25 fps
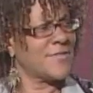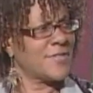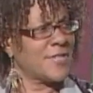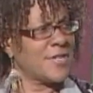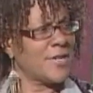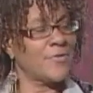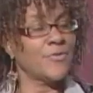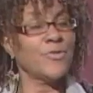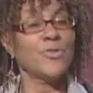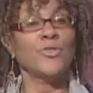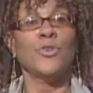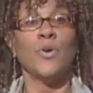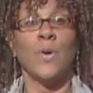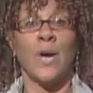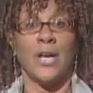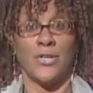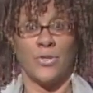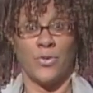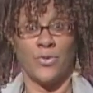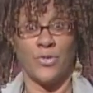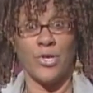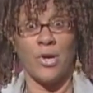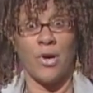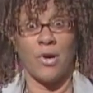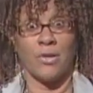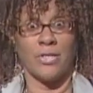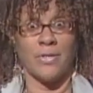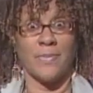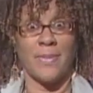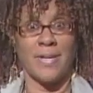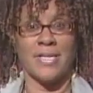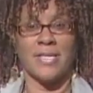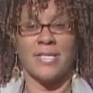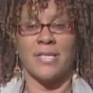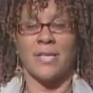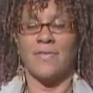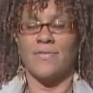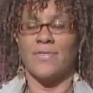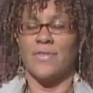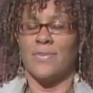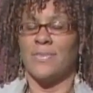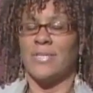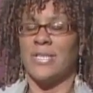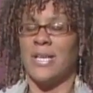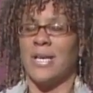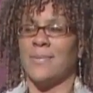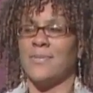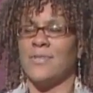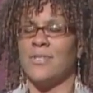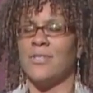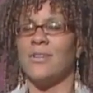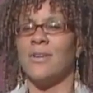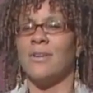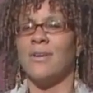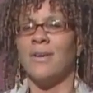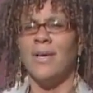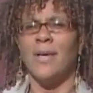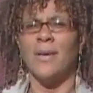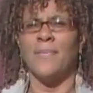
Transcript: self, you know I do talk to myself sometimes, you know.